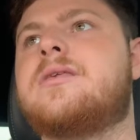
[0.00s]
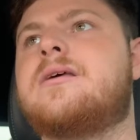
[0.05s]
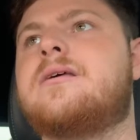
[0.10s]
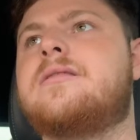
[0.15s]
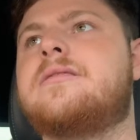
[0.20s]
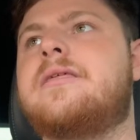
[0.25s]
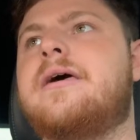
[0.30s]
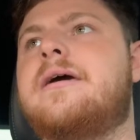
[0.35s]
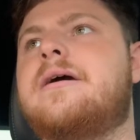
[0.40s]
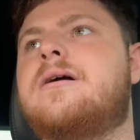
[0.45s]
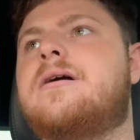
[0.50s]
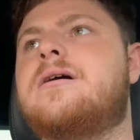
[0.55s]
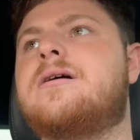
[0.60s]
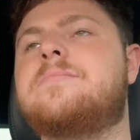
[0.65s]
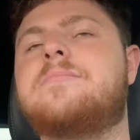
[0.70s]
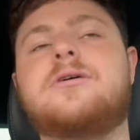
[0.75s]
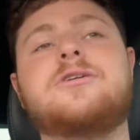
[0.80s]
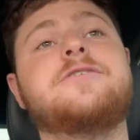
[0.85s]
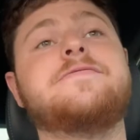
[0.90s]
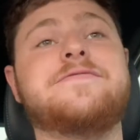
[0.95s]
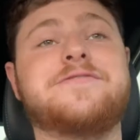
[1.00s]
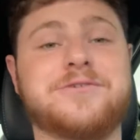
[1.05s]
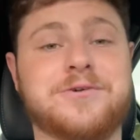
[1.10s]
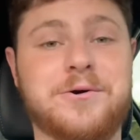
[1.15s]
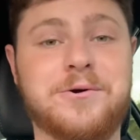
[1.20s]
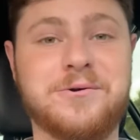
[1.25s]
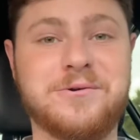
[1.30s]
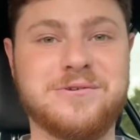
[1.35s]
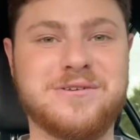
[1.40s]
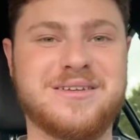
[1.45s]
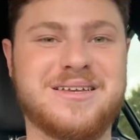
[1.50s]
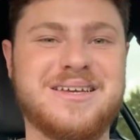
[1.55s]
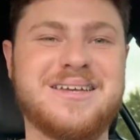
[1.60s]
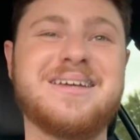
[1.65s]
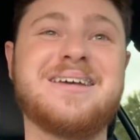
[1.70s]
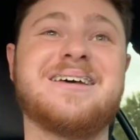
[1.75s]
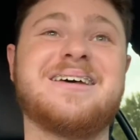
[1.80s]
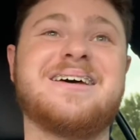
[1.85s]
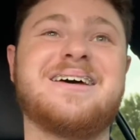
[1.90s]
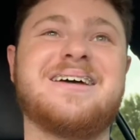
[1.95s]
They are a bunch of trolls.
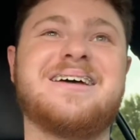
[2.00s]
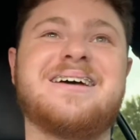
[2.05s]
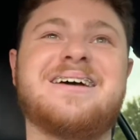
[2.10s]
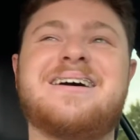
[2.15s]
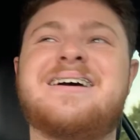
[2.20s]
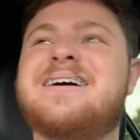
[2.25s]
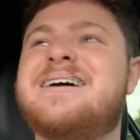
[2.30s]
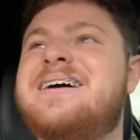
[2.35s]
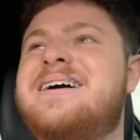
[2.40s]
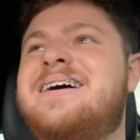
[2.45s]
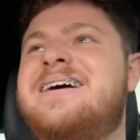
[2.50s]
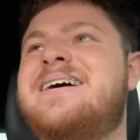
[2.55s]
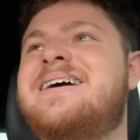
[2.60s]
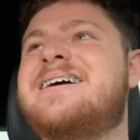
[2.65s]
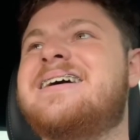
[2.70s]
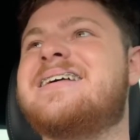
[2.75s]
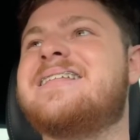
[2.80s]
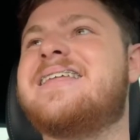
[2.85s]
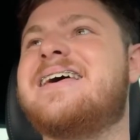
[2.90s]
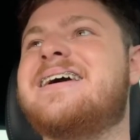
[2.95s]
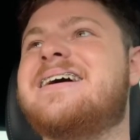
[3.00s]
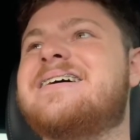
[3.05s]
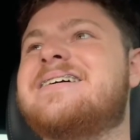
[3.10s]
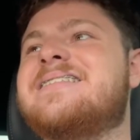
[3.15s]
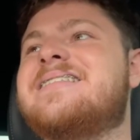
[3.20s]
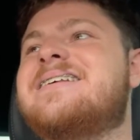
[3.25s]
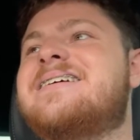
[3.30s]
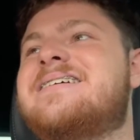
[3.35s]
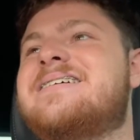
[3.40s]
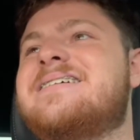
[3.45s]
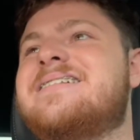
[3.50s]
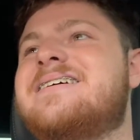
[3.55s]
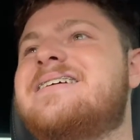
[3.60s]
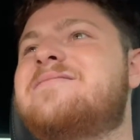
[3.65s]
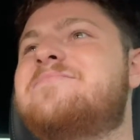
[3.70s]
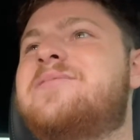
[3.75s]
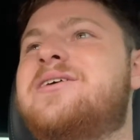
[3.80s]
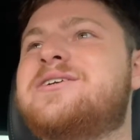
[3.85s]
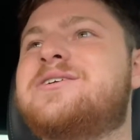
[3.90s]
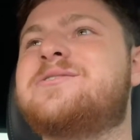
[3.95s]
They are literally
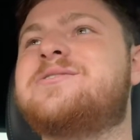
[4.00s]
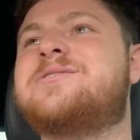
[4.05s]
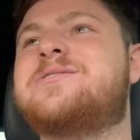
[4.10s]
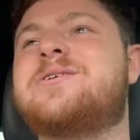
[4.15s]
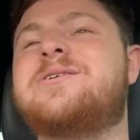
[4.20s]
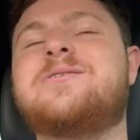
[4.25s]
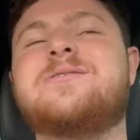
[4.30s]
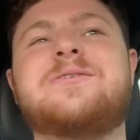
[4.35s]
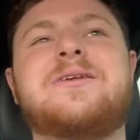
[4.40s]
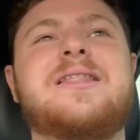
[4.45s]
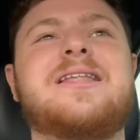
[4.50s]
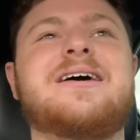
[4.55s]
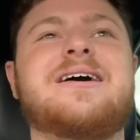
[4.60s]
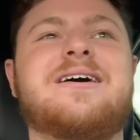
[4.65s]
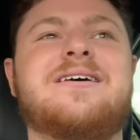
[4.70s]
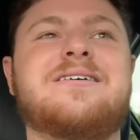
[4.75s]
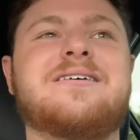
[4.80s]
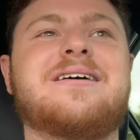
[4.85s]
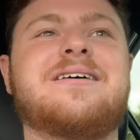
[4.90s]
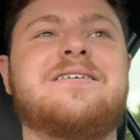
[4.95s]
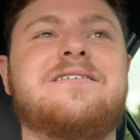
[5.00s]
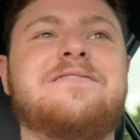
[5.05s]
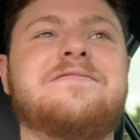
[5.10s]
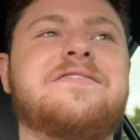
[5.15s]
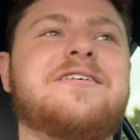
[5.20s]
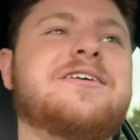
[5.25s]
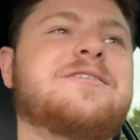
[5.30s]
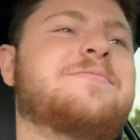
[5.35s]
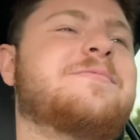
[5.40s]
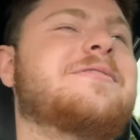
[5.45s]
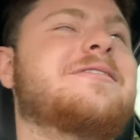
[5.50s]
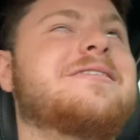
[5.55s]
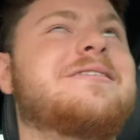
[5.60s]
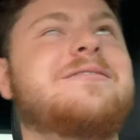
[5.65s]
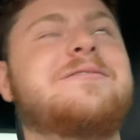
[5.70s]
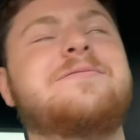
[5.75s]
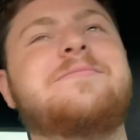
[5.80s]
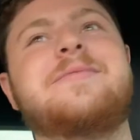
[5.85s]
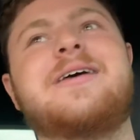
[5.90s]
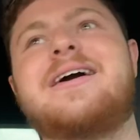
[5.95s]
a bunch of trolls on Facebook.
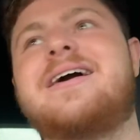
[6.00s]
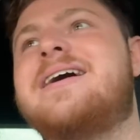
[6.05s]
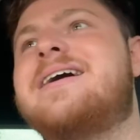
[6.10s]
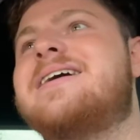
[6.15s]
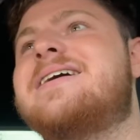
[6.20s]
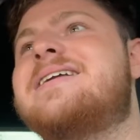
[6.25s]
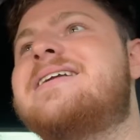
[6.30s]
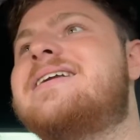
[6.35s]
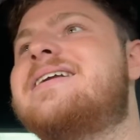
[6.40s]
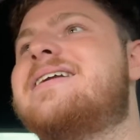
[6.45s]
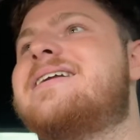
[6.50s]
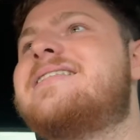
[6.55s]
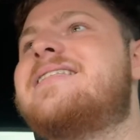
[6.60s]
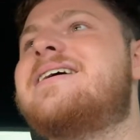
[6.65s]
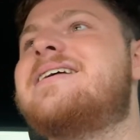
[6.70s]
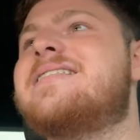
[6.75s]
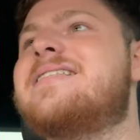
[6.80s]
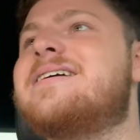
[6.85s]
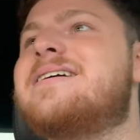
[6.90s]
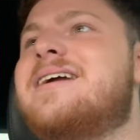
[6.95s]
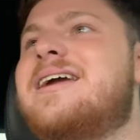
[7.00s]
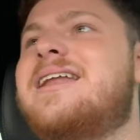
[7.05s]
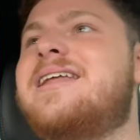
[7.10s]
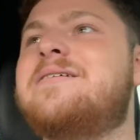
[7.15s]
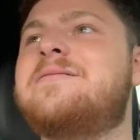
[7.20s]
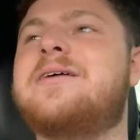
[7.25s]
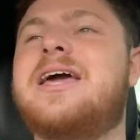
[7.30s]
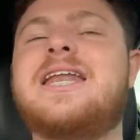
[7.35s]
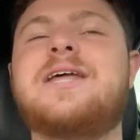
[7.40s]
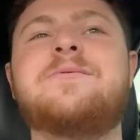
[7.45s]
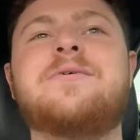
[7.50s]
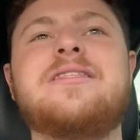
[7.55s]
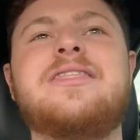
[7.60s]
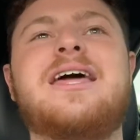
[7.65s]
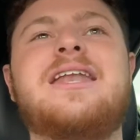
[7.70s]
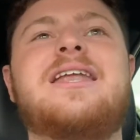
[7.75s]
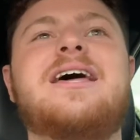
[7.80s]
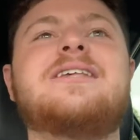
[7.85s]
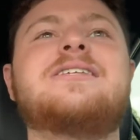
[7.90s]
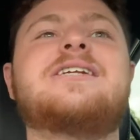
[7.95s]
Oh my god. Anyone
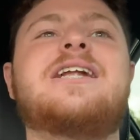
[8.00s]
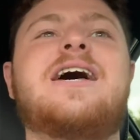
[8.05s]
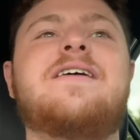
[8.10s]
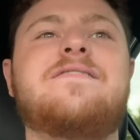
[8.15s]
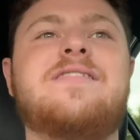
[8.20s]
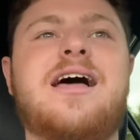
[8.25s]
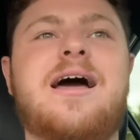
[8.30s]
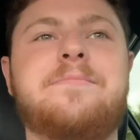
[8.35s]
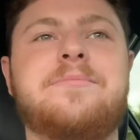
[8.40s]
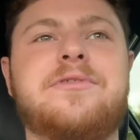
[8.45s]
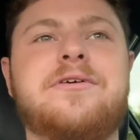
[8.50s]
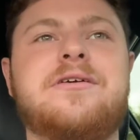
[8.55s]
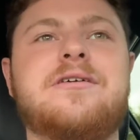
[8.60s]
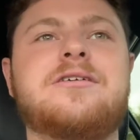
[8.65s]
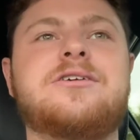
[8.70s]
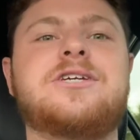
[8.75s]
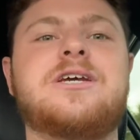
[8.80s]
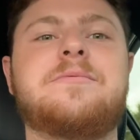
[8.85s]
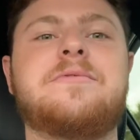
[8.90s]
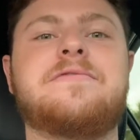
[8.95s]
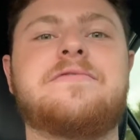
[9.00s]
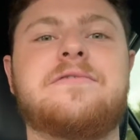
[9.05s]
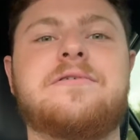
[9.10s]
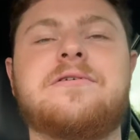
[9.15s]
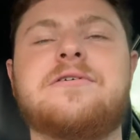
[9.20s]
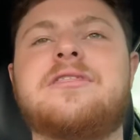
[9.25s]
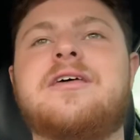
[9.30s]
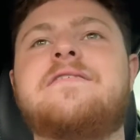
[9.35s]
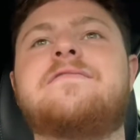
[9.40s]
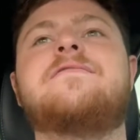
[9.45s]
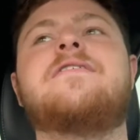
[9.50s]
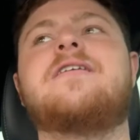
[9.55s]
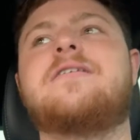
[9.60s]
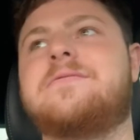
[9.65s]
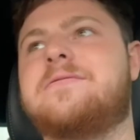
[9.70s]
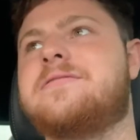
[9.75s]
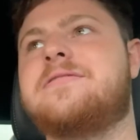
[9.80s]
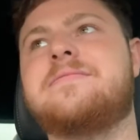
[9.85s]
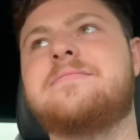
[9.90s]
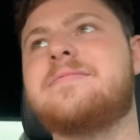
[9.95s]
that doesn't have Lap 3 or JB4, they fuck
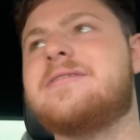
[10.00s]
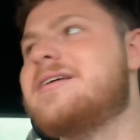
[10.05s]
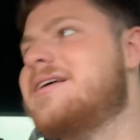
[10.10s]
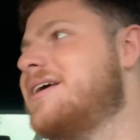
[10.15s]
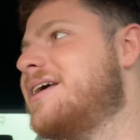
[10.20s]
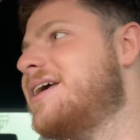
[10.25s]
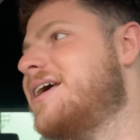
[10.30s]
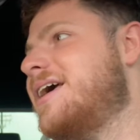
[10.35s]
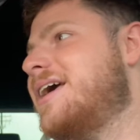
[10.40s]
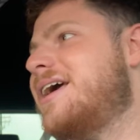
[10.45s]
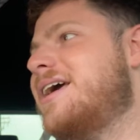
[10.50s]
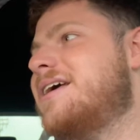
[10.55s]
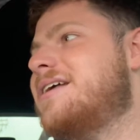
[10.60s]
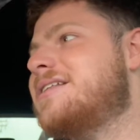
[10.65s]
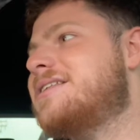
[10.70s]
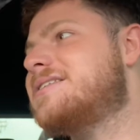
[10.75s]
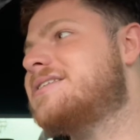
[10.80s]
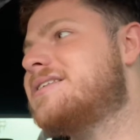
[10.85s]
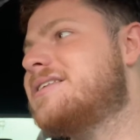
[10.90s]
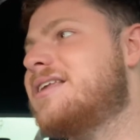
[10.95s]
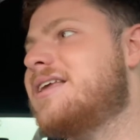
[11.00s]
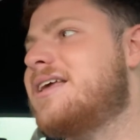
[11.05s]
with them. It's